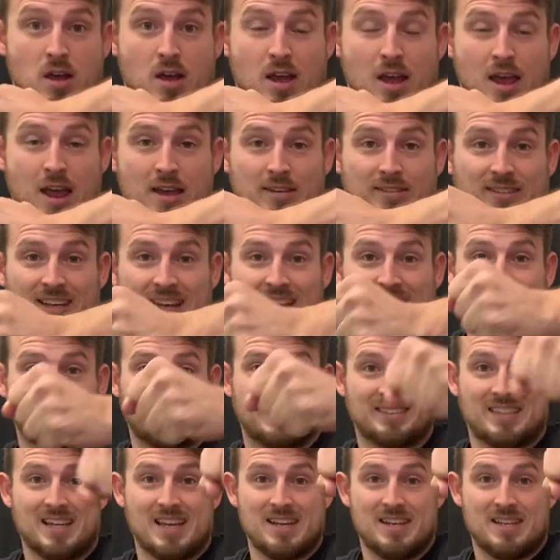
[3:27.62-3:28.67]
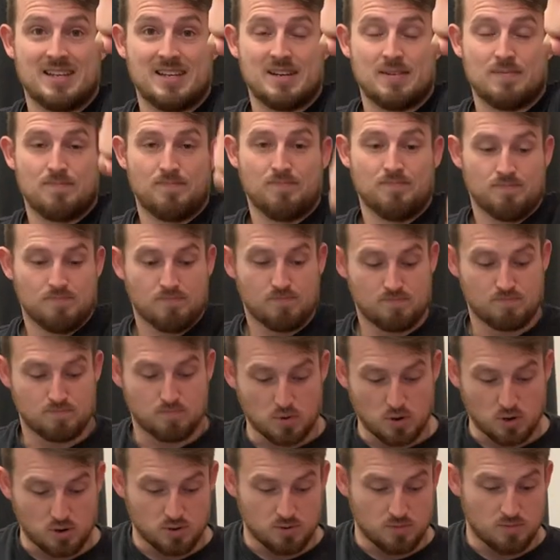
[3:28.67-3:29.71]
As I extend it,
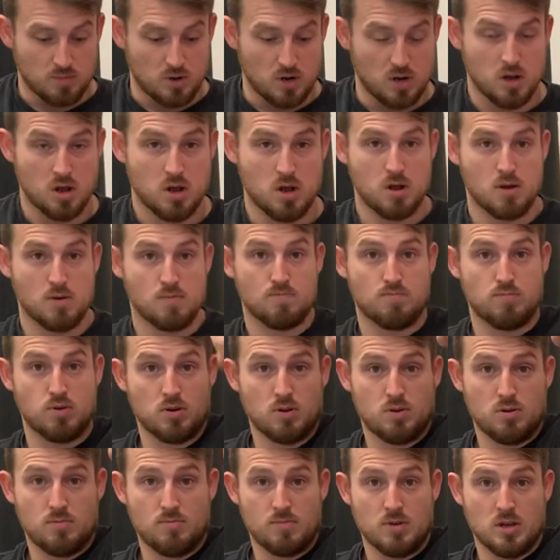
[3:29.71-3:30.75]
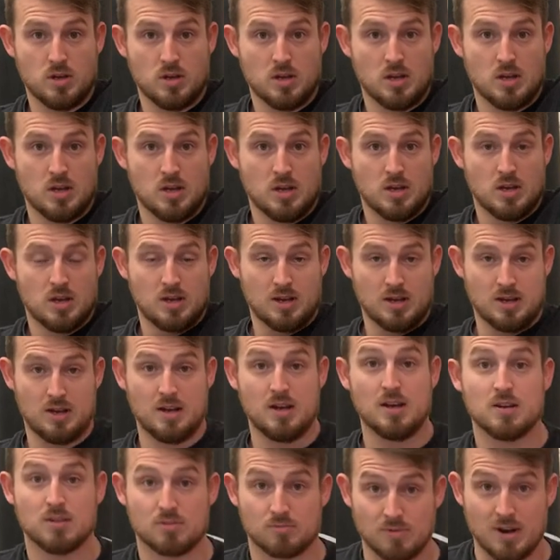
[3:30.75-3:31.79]
boom, boom, huh,
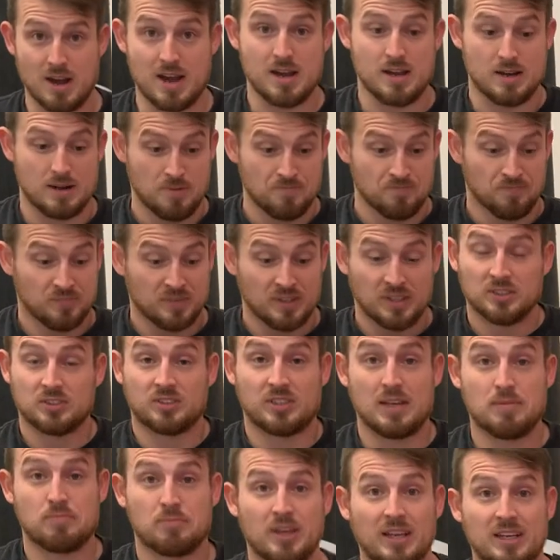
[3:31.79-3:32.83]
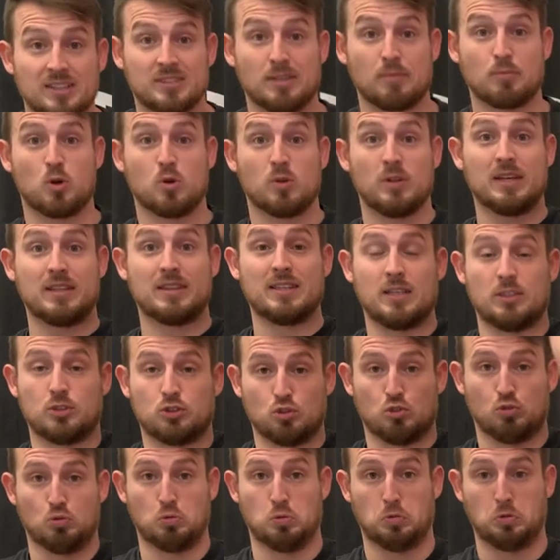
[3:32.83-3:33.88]
right? Same thing as I'm going like
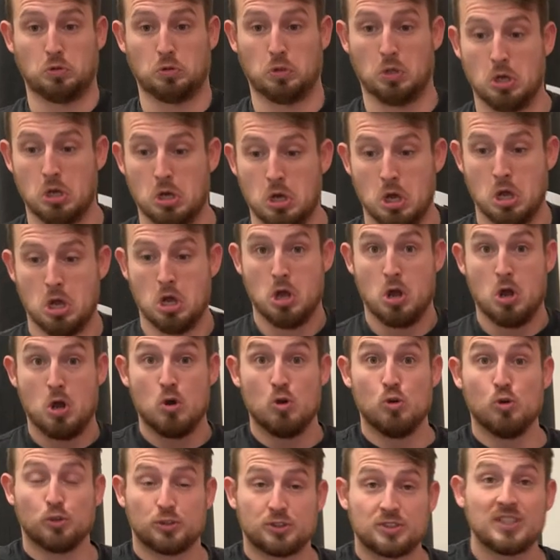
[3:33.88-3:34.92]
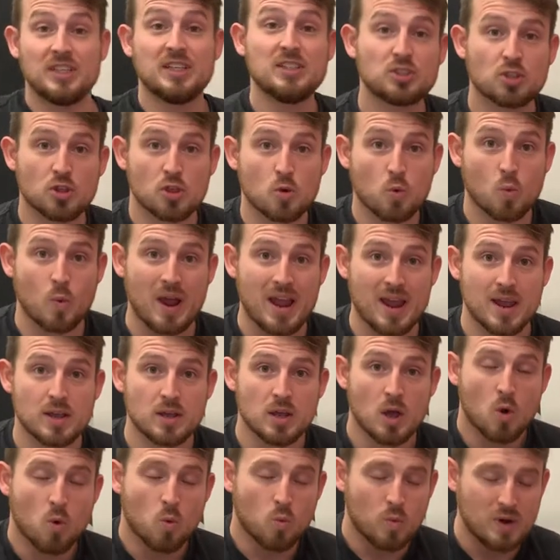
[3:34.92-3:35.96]
this. Oops. Oops. These are the way
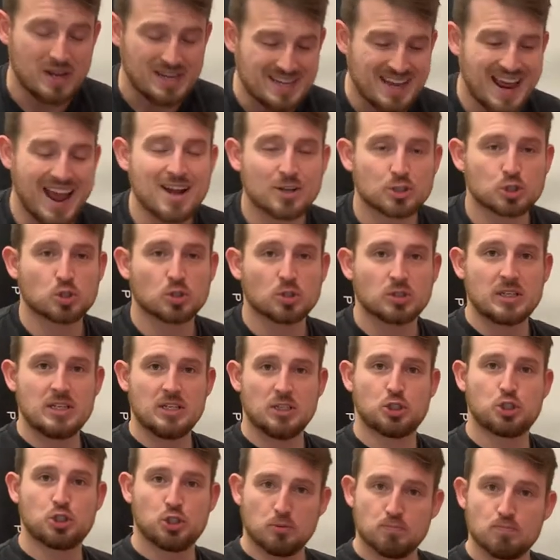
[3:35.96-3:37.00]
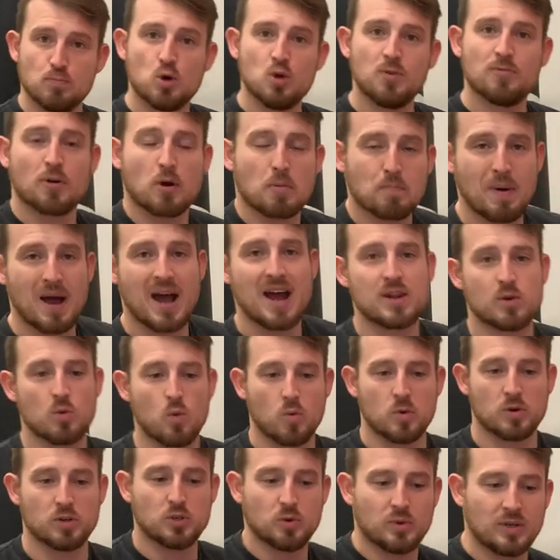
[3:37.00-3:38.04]
we naturally should move our body when we're
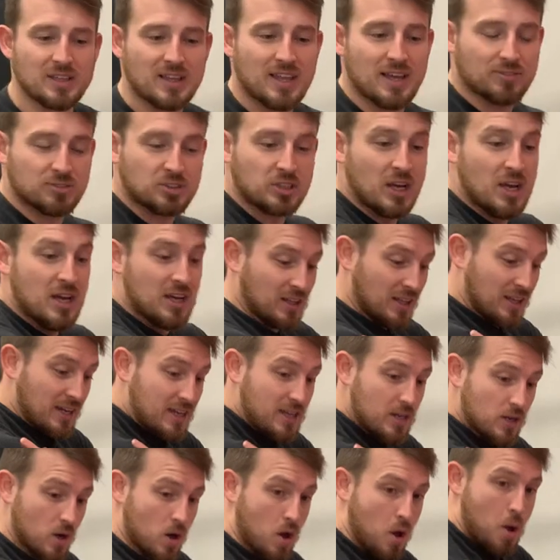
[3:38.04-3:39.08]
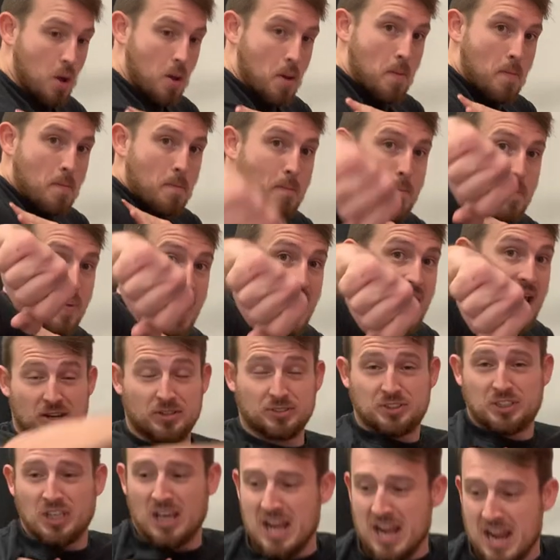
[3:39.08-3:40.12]
doing lifts. As you're working on your front
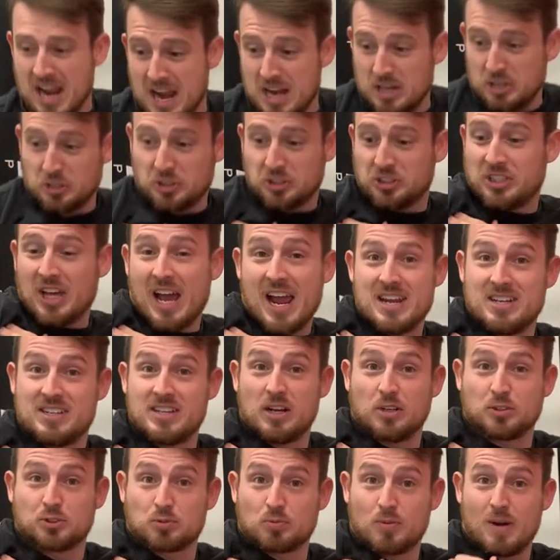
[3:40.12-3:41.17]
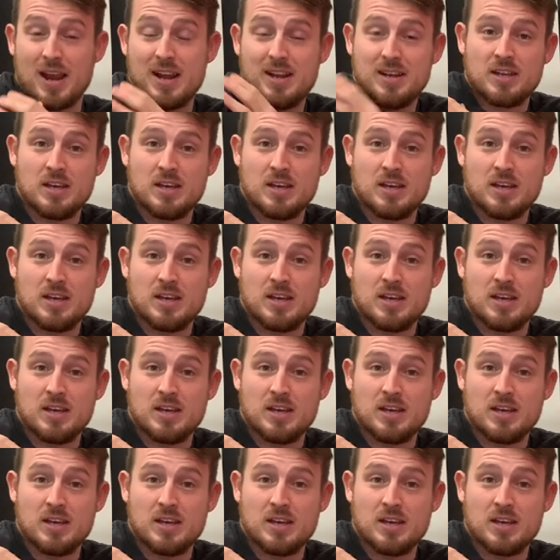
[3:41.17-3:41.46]
delts and your side delts, right?